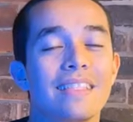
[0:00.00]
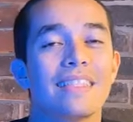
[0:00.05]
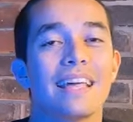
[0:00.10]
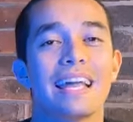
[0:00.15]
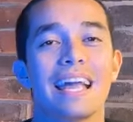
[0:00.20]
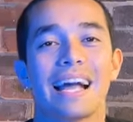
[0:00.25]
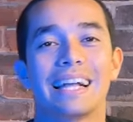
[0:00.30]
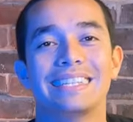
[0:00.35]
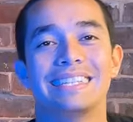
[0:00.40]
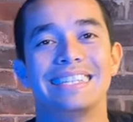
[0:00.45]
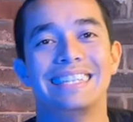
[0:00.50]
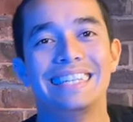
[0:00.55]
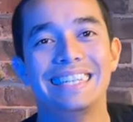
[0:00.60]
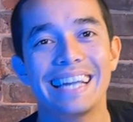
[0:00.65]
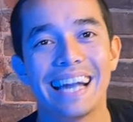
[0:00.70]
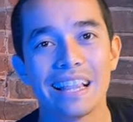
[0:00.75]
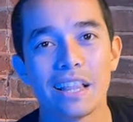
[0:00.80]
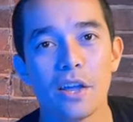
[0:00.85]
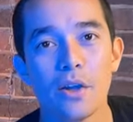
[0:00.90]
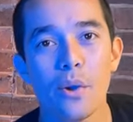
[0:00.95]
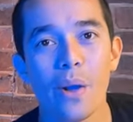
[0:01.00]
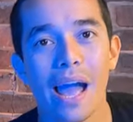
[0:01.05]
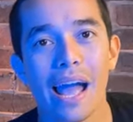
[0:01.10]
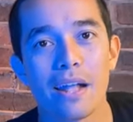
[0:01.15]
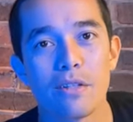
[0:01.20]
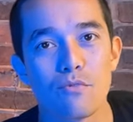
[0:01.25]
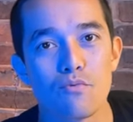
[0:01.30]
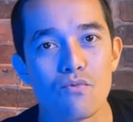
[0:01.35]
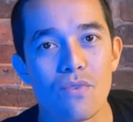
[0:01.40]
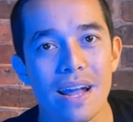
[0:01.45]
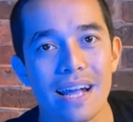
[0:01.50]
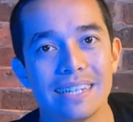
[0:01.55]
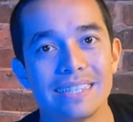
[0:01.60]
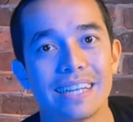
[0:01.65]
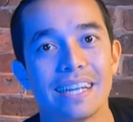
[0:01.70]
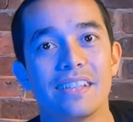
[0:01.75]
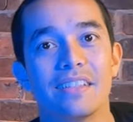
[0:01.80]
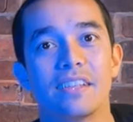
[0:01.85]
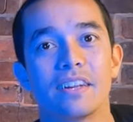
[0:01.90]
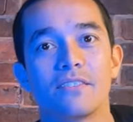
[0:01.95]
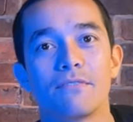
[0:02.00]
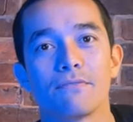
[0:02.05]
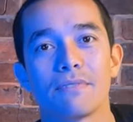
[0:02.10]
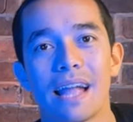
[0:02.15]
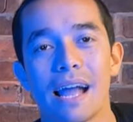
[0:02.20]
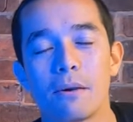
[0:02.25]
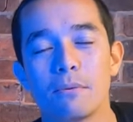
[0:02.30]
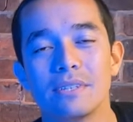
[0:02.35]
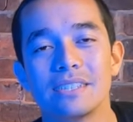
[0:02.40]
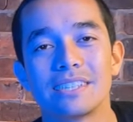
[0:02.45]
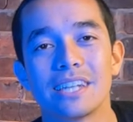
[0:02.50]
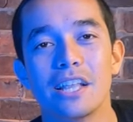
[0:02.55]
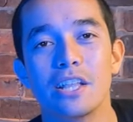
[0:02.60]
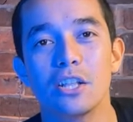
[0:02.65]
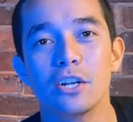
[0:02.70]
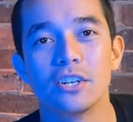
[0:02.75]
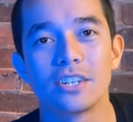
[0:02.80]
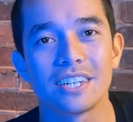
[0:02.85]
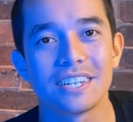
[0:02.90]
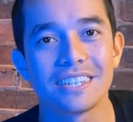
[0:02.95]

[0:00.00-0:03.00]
They had yellow and red, the flowers look